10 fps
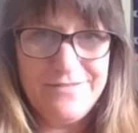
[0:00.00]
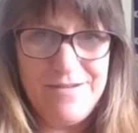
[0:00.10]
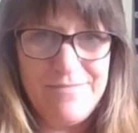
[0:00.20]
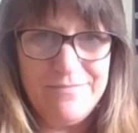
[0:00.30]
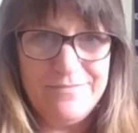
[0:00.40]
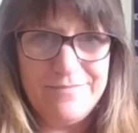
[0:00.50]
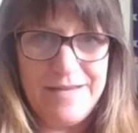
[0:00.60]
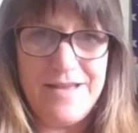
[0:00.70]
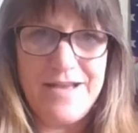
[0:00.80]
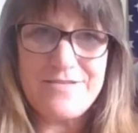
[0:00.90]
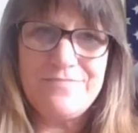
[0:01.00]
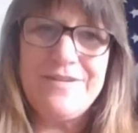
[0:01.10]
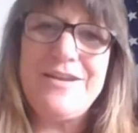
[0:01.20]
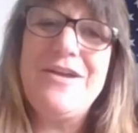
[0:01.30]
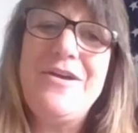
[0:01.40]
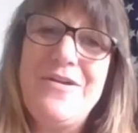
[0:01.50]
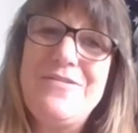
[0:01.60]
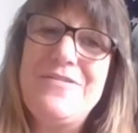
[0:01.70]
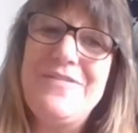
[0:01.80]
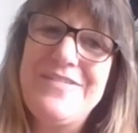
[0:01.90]
on my last video.
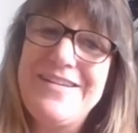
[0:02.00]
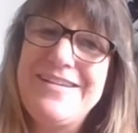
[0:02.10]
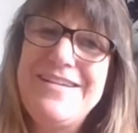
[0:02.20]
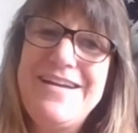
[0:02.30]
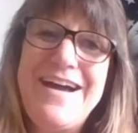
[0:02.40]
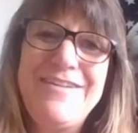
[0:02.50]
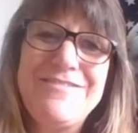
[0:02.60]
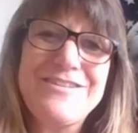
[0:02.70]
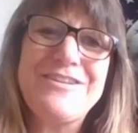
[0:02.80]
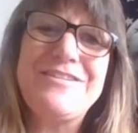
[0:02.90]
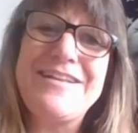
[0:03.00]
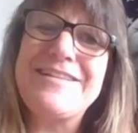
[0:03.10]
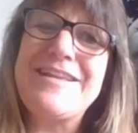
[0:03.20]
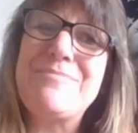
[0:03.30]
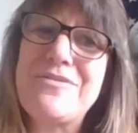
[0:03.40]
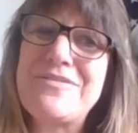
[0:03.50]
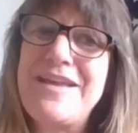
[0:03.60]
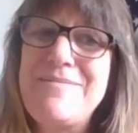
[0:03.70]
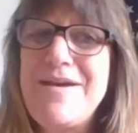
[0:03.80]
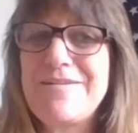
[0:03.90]
It was a good thing they both
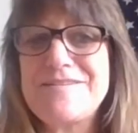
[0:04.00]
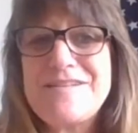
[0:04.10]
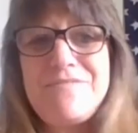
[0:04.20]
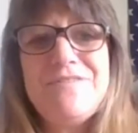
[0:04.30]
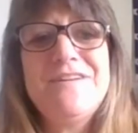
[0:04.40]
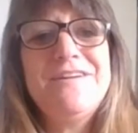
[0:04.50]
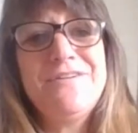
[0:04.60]
came out because I wouldn't have